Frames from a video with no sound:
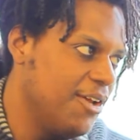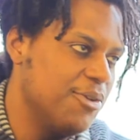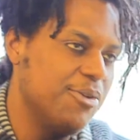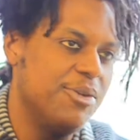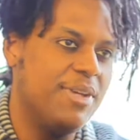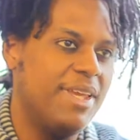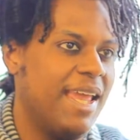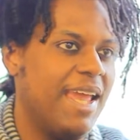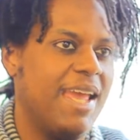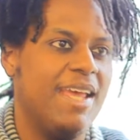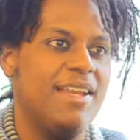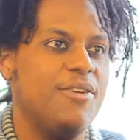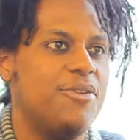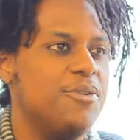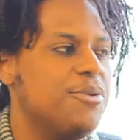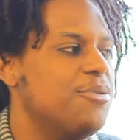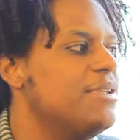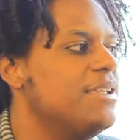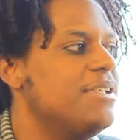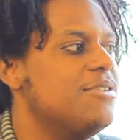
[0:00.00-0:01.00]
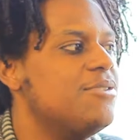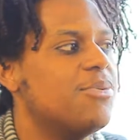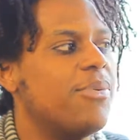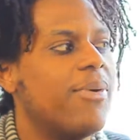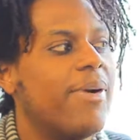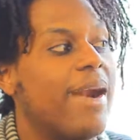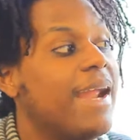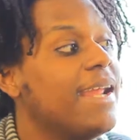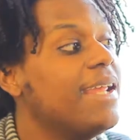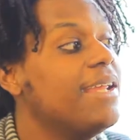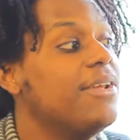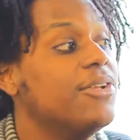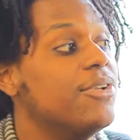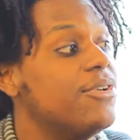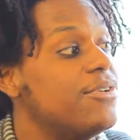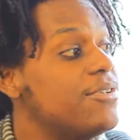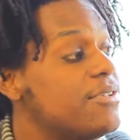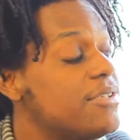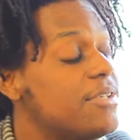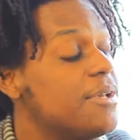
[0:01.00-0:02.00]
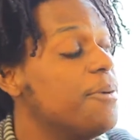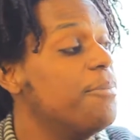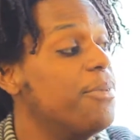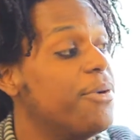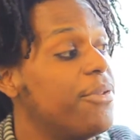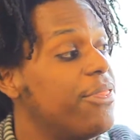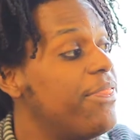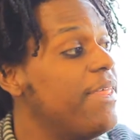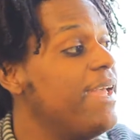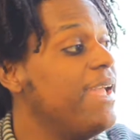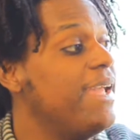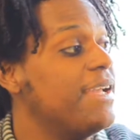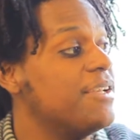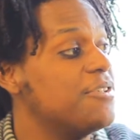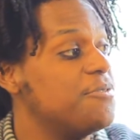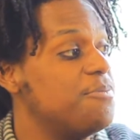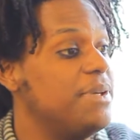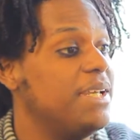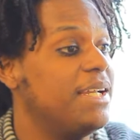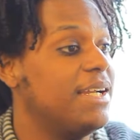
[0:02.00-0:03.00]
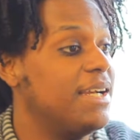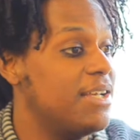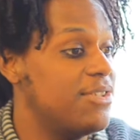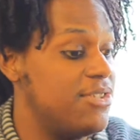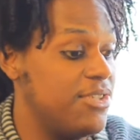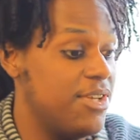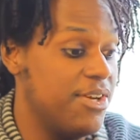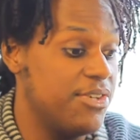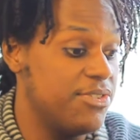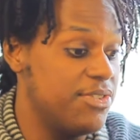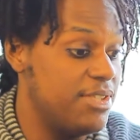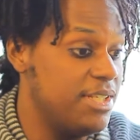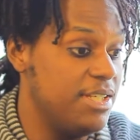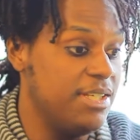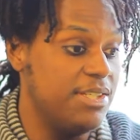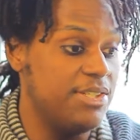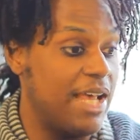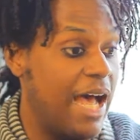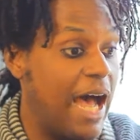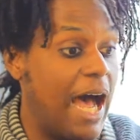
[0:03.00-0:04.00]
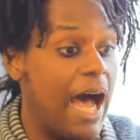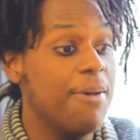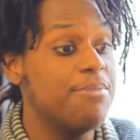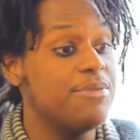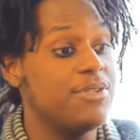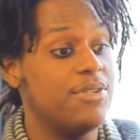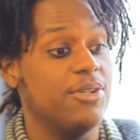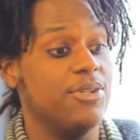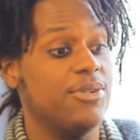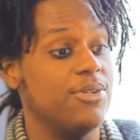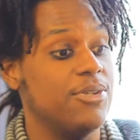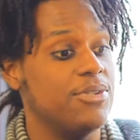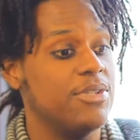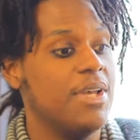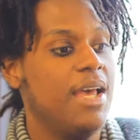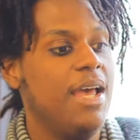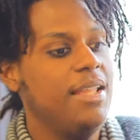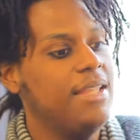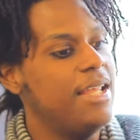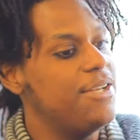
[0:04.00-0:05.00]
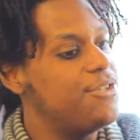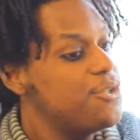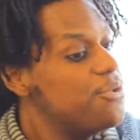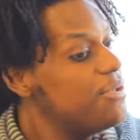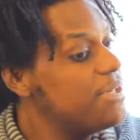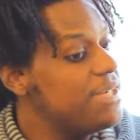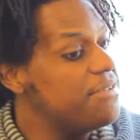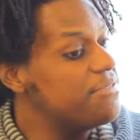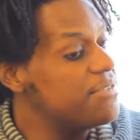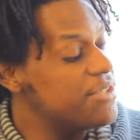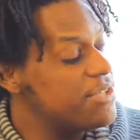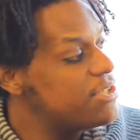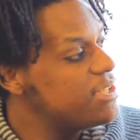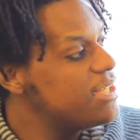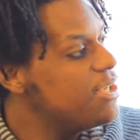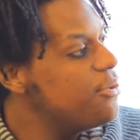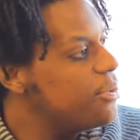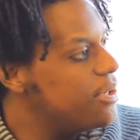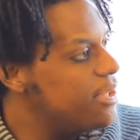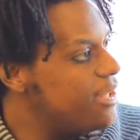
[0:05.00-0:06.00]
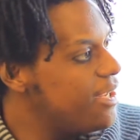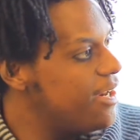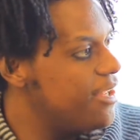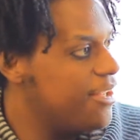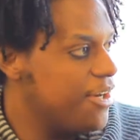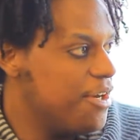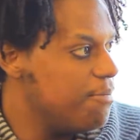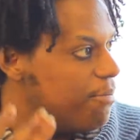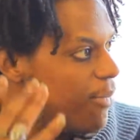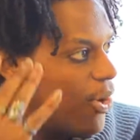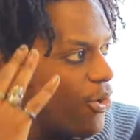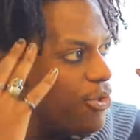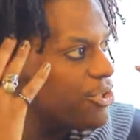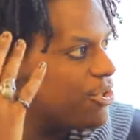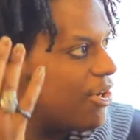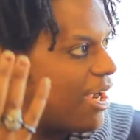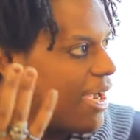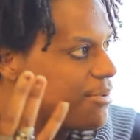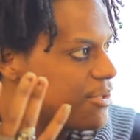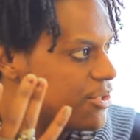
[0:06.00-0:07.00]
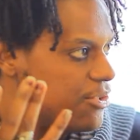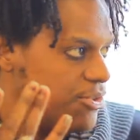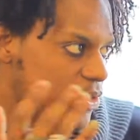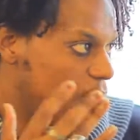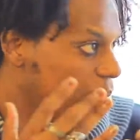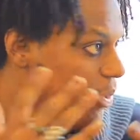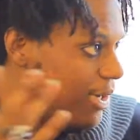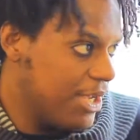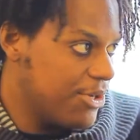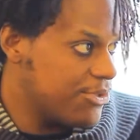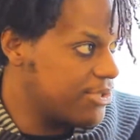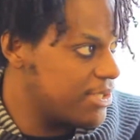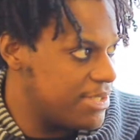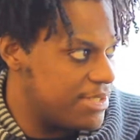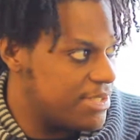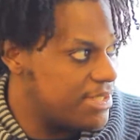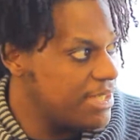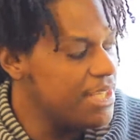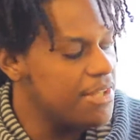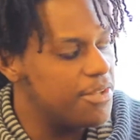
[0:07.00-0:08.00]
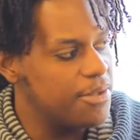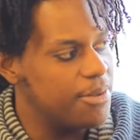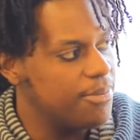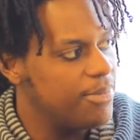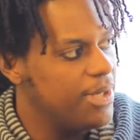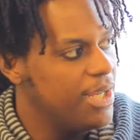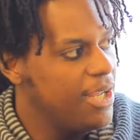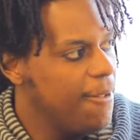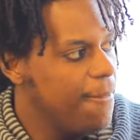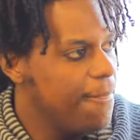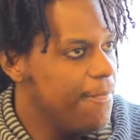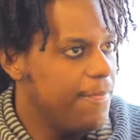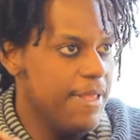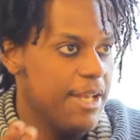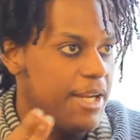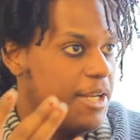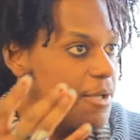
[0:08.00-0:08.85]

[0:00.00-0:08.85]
You can't do these regular, simple things because there's these obstacles that you didn't even see were there. They're emotional obstacles. No one else can see them. Mm-hmm.